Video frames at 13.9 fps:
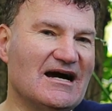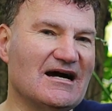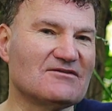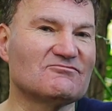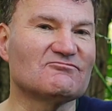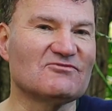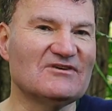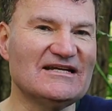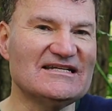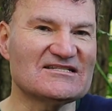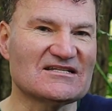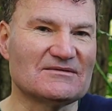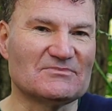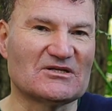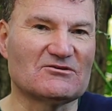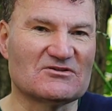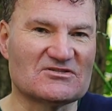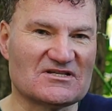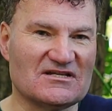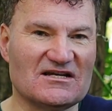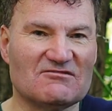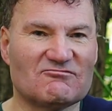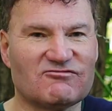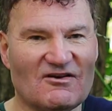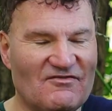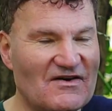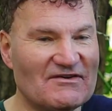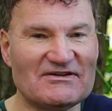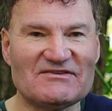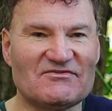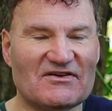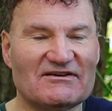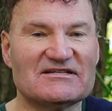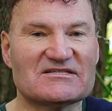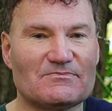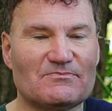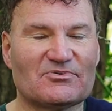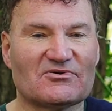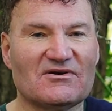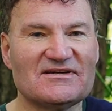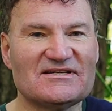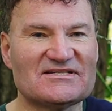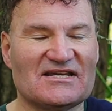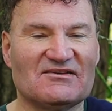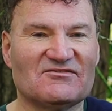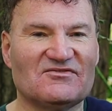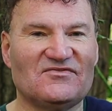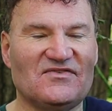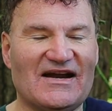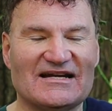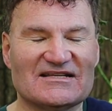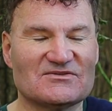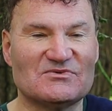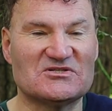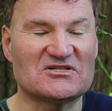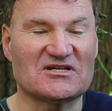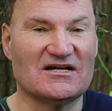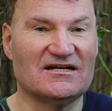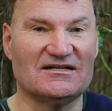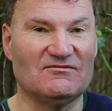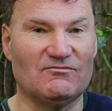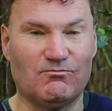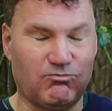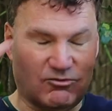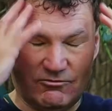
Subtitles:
I really stumbled across a very, very surprising fact, which kind of,